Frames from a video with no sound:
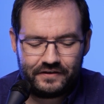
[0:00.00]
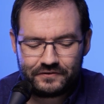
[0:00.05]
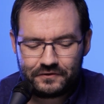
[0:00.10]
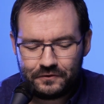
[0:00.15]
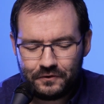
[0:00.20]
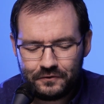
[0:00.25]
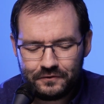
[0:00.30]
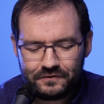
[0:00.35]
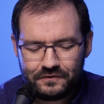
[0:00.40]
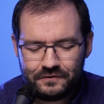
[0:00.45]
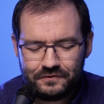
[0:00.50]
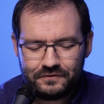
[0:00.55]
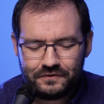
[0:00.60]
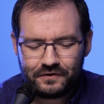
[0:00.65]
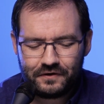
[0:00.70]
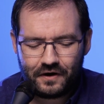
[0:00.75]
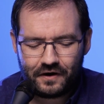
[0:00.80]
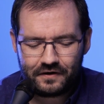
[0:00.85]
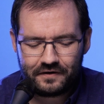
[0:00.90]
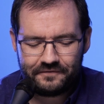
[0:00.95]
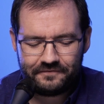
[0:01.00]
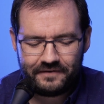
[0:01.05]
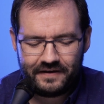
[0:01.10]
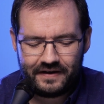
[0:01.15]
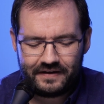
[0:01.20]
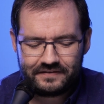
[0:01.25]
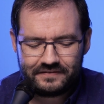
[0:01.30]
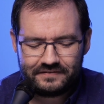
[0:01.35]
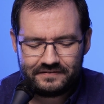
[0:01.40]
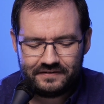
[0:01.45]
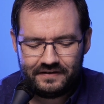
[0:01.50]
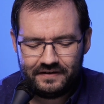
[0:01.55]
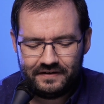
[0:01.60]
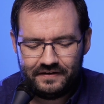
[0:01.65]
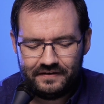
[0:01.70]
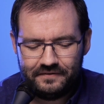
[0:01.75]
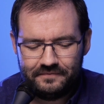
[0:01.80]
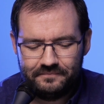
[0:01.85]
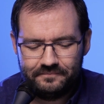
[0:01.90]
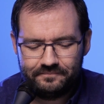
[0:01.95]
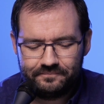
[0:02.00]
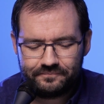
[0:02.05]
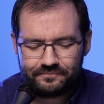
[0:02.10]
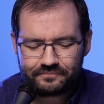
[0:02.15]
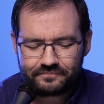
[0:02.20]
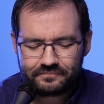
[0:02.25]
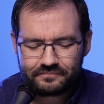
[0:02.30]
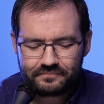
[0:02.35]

So those are artifacts that